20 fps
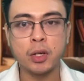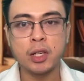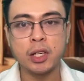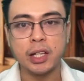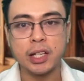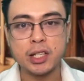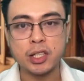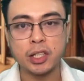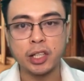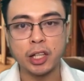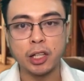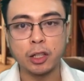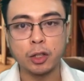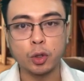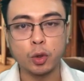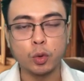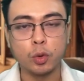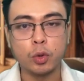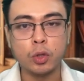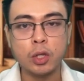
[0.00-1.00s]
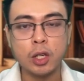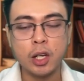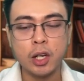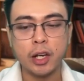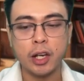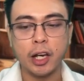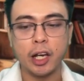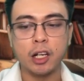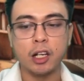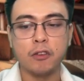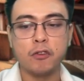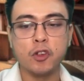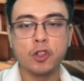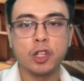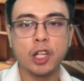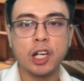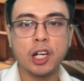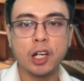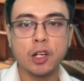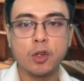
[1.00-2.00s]
is still 2. And if you
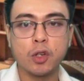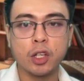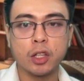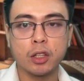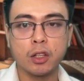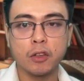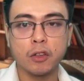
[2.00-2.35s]
take a look at the